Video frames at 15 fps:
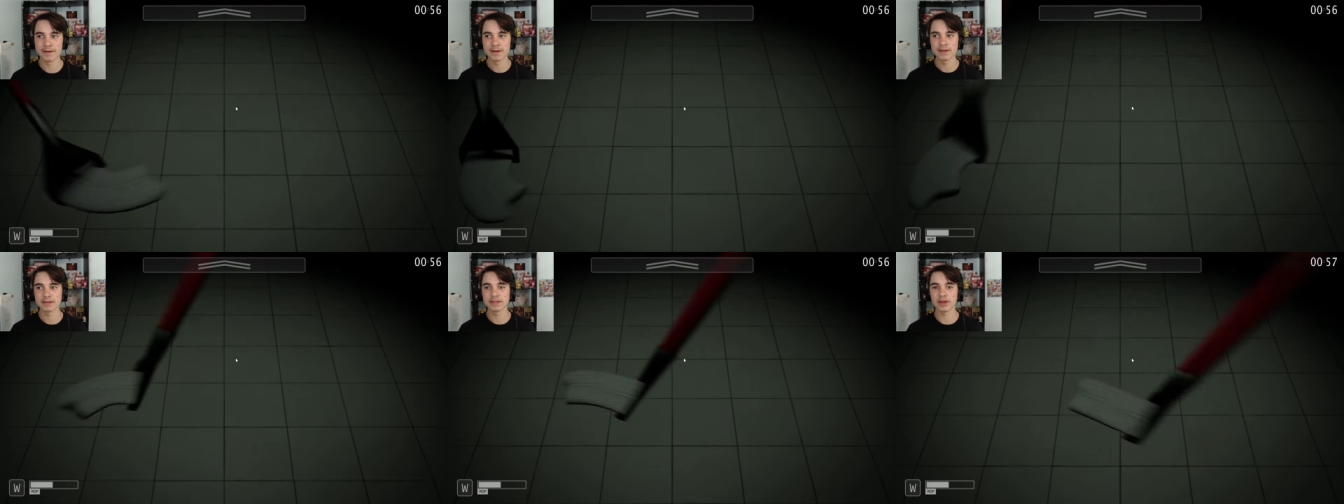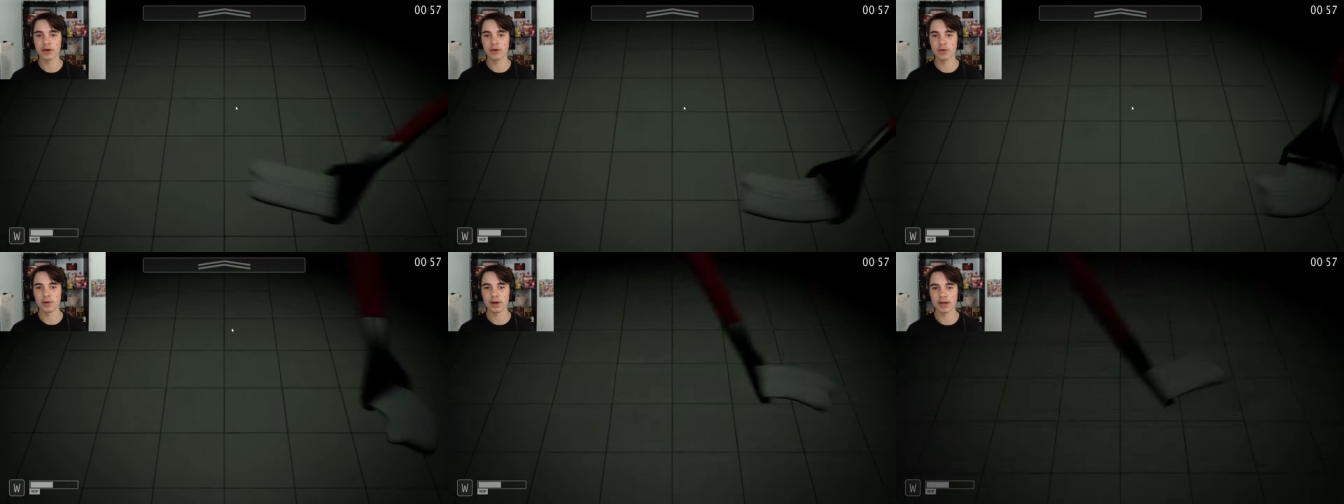
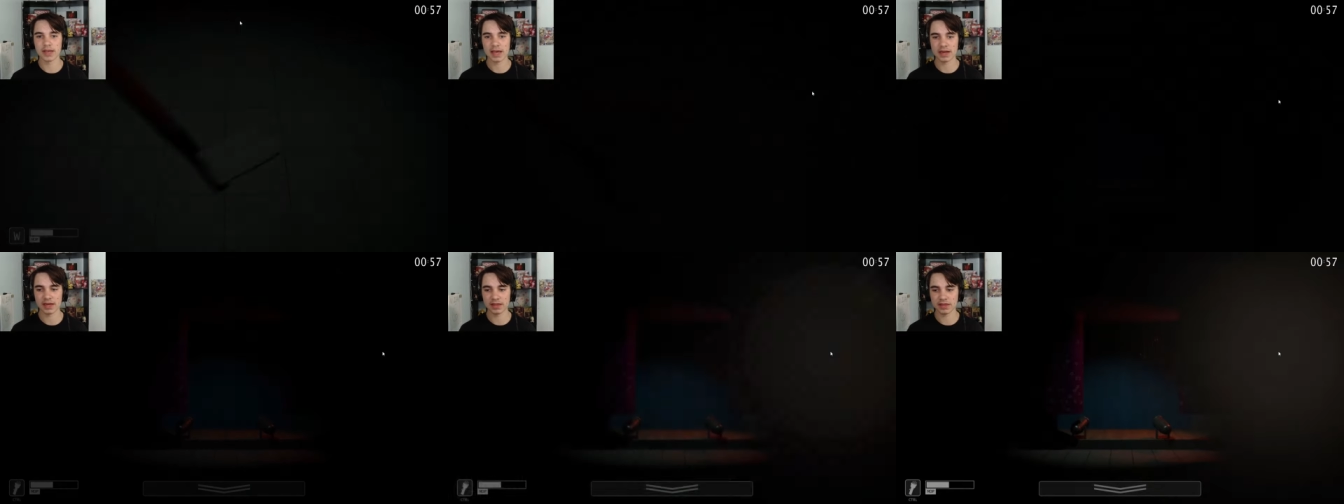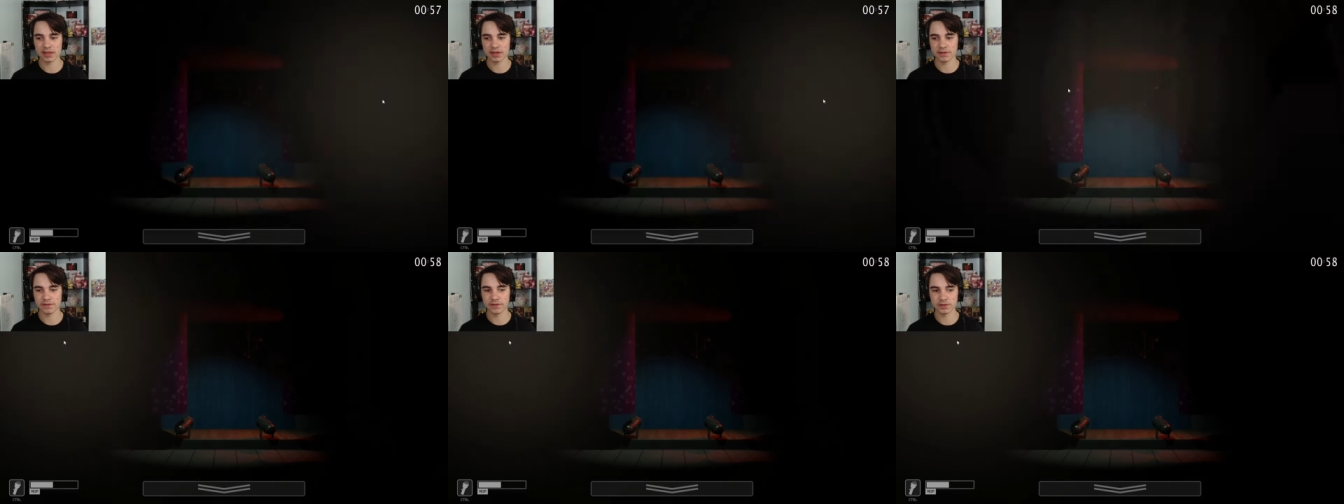So, again, I think a
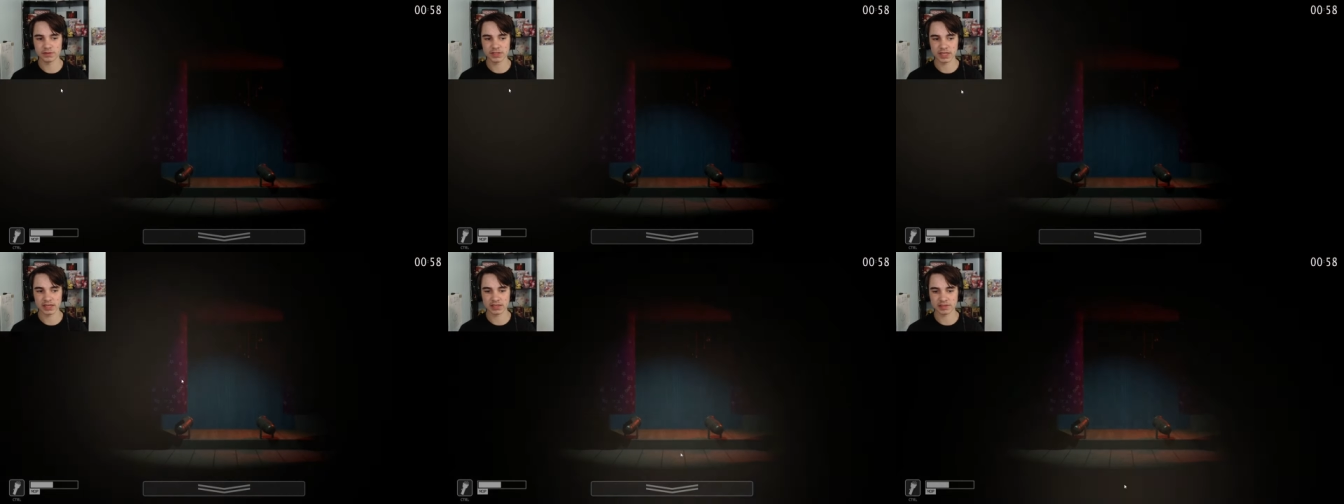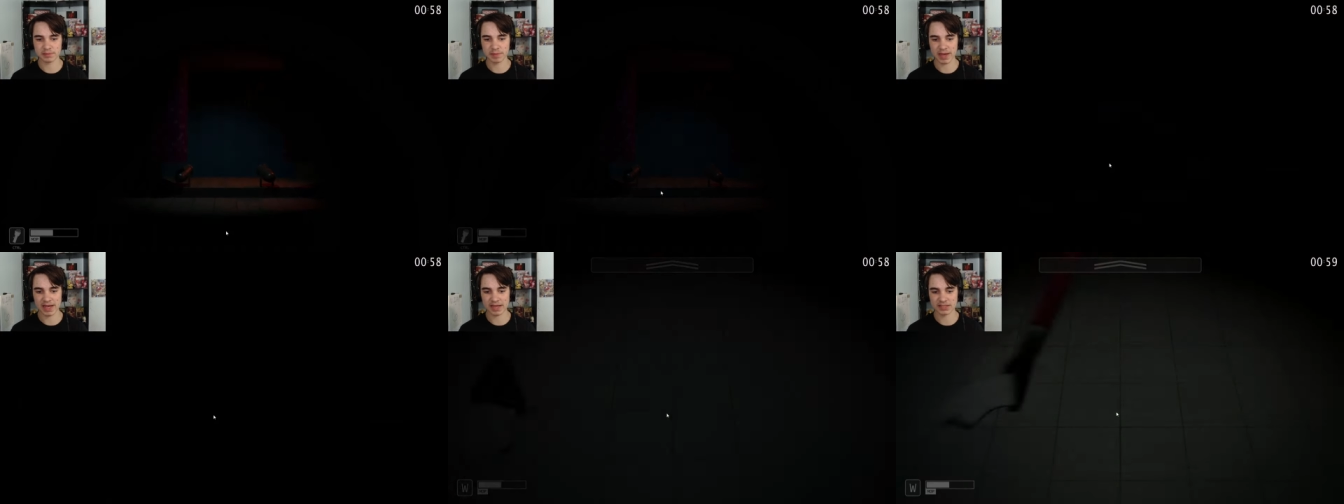few seconds
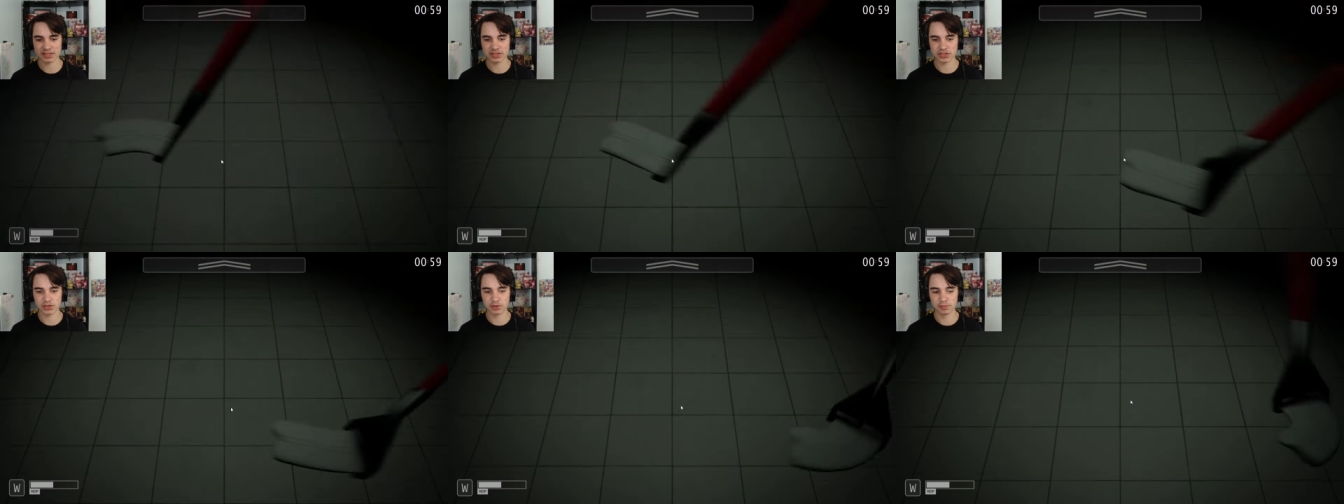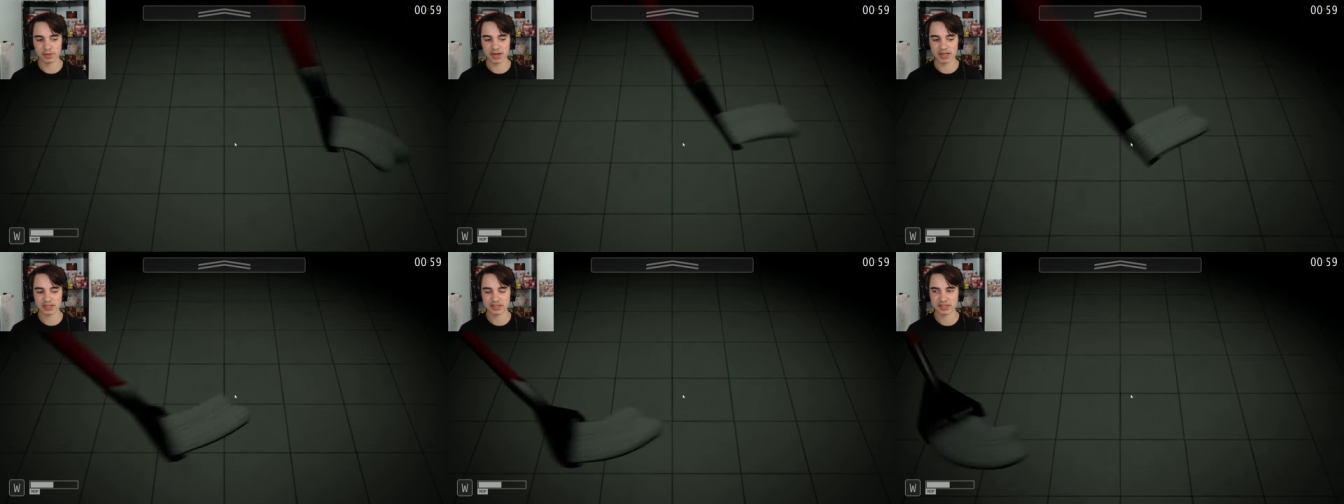past two
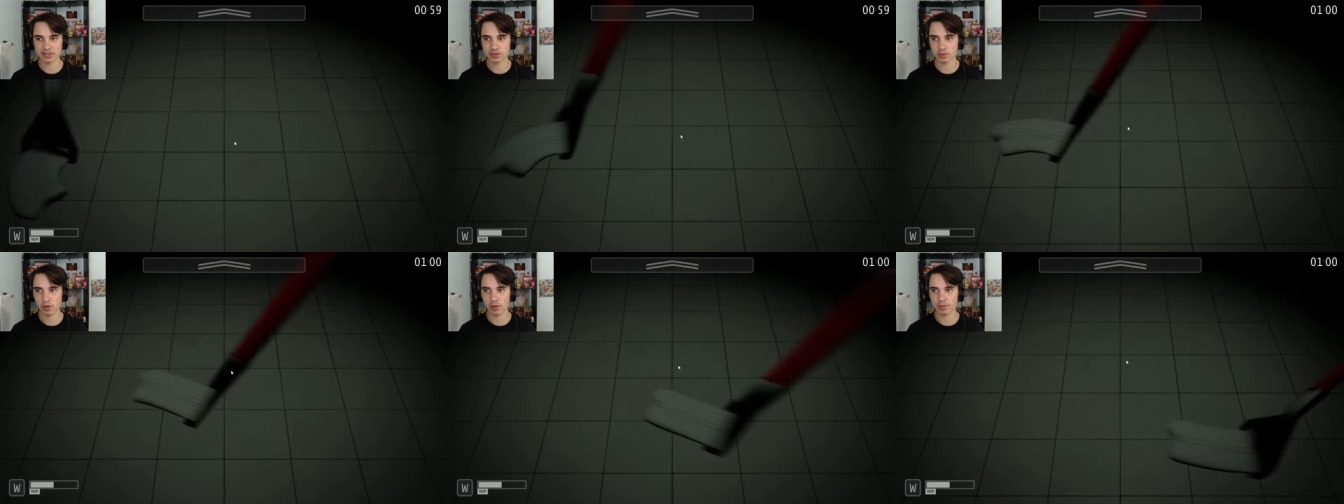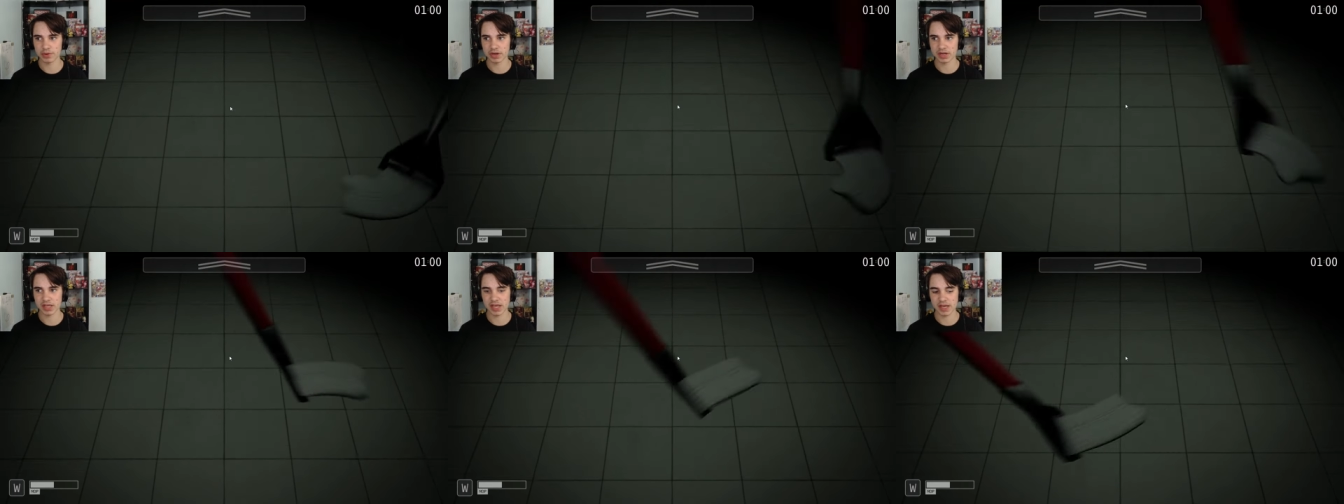minutes is what we're
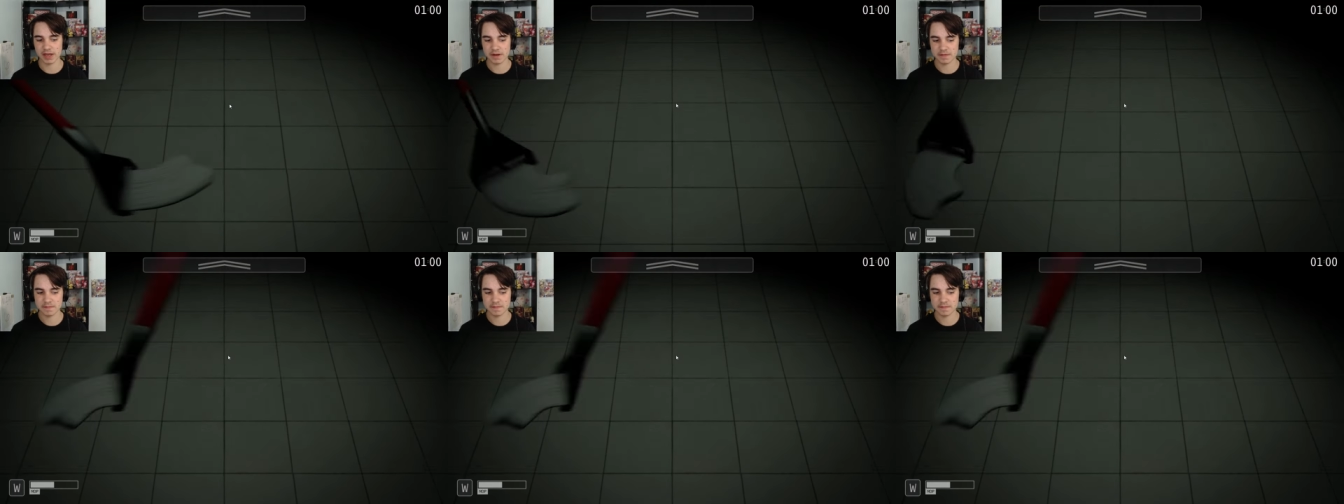gonna get.